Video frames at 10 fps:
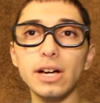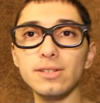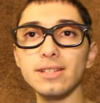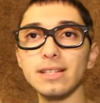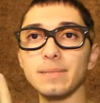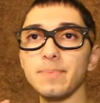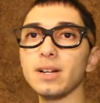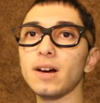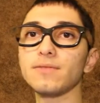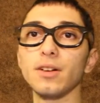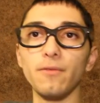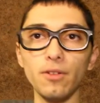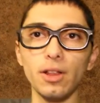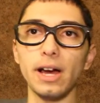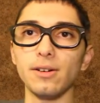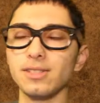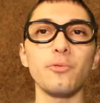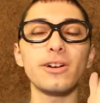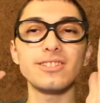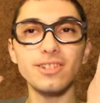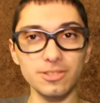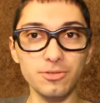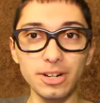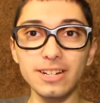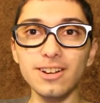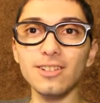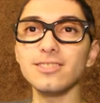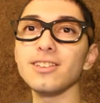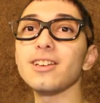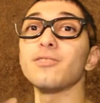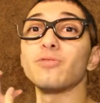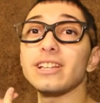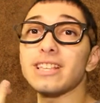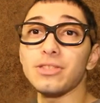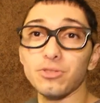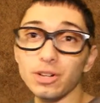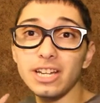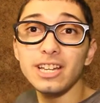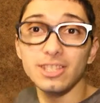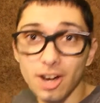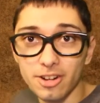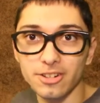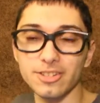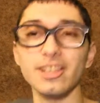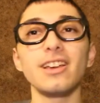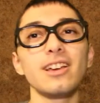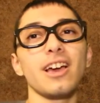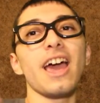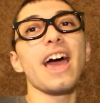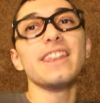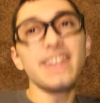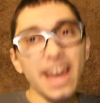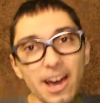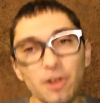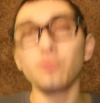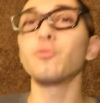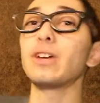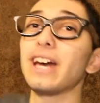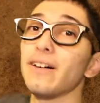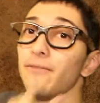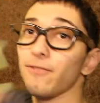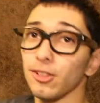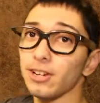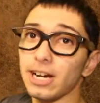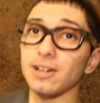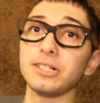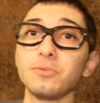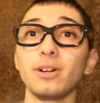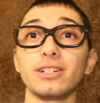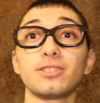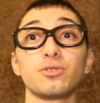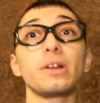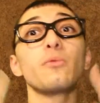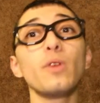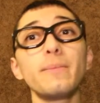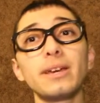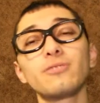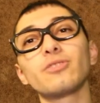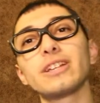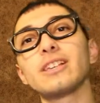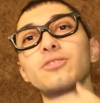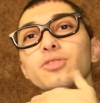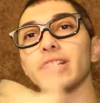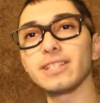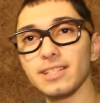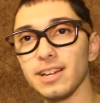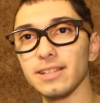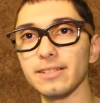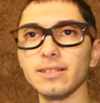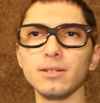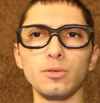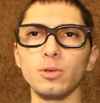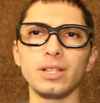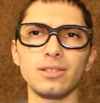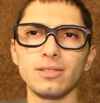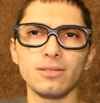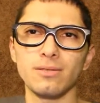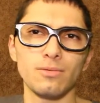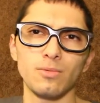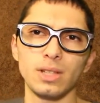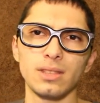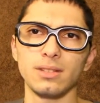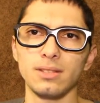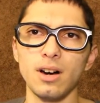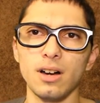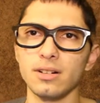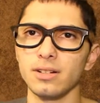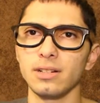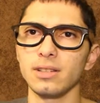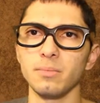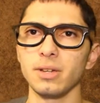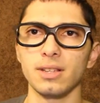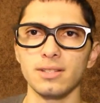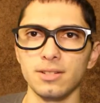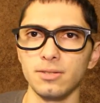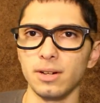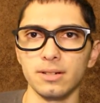House is a spin-off to Full House, where it stars three adults raising three daughters. And now, we have Fuller House, where it's three women raising three sons, with the daughter in the mix too.